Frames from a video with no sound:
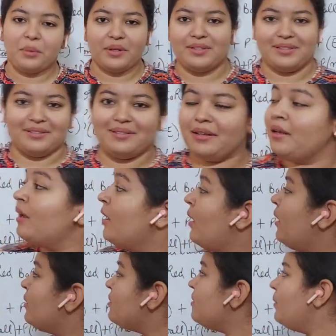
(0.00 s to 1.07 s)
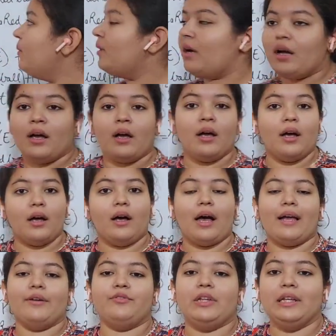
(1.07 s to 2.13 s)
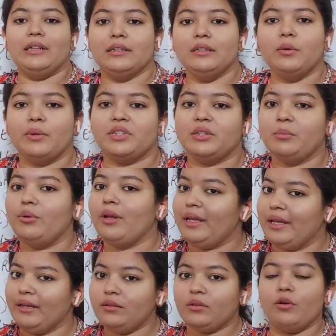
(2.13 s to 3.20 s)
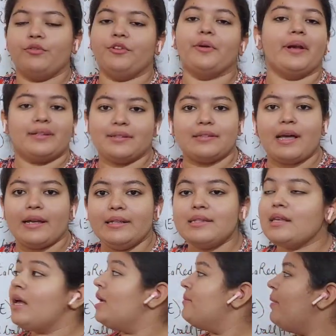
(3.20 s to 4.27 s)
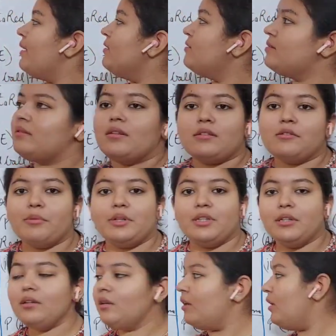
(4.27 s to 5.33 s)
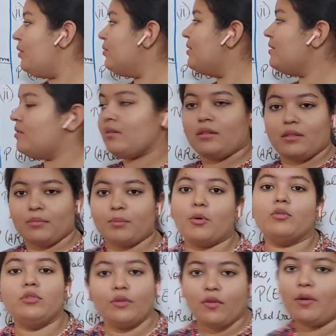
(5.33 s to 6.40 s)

a question. So I have taken question number 8 of your exercise because this question uses both